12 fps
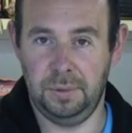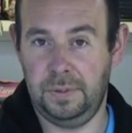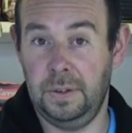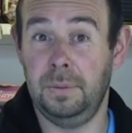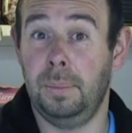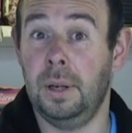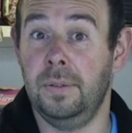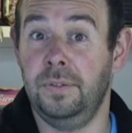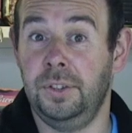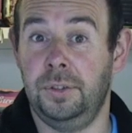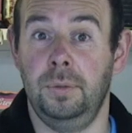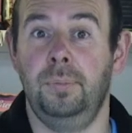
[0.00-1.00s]
free bird
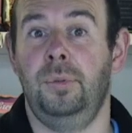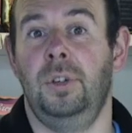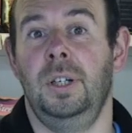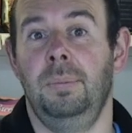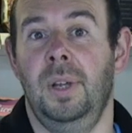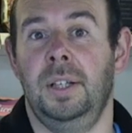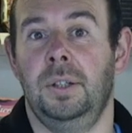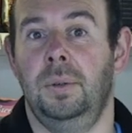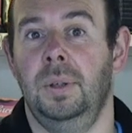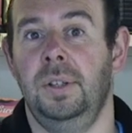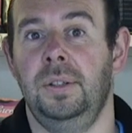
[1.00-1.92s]
supreme they call it.